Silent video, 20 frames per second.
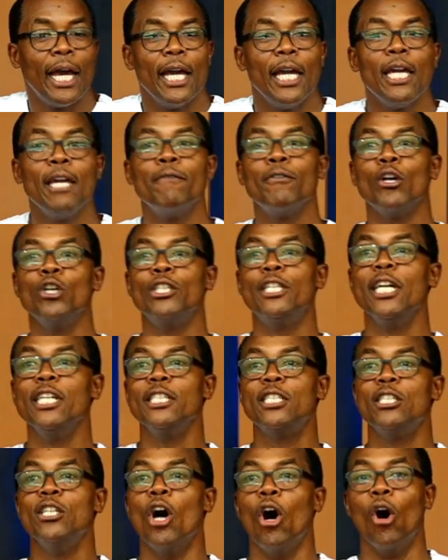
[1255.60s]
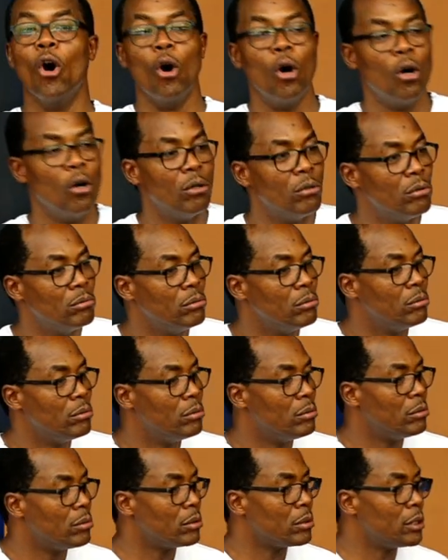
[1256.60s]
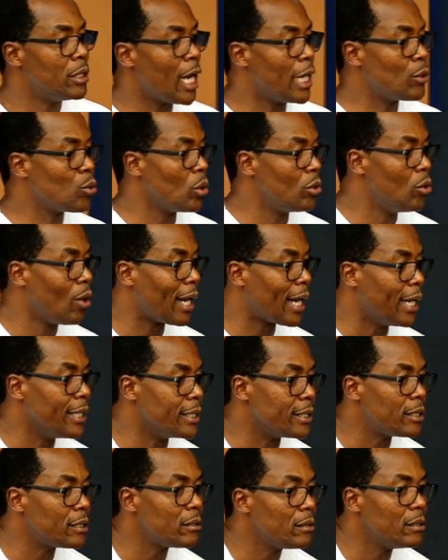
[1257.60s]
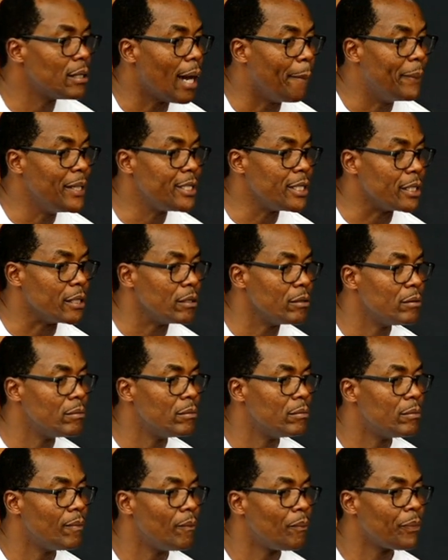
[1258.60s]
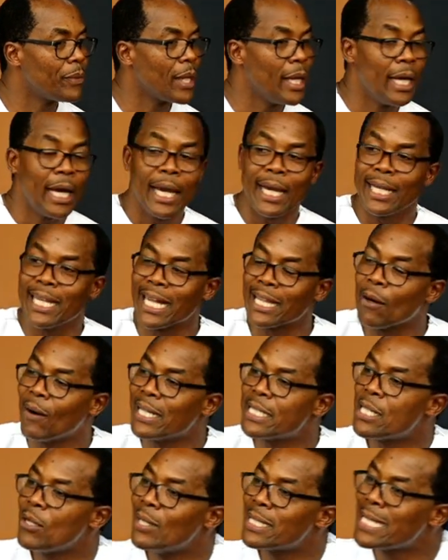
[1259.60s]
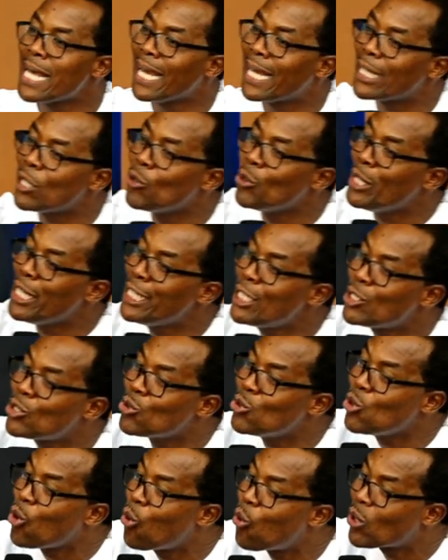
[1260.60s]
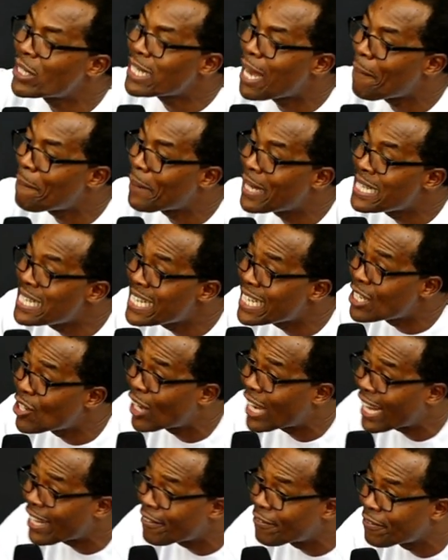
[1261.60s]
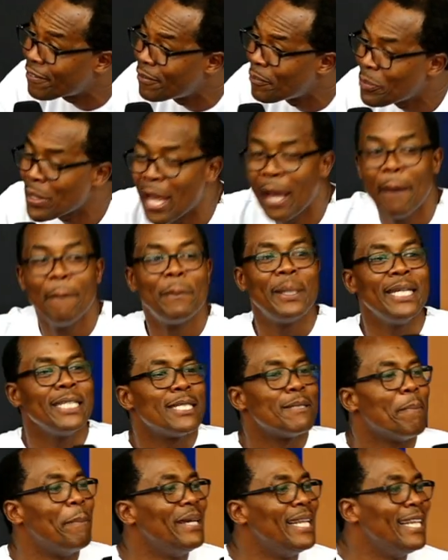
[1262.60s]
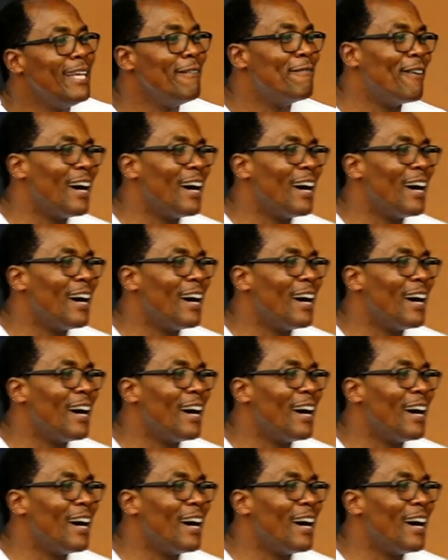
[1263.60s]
If you didn't know, that would warrant a beating. In other words, he was saying, you need to know what happens in your life. Please believe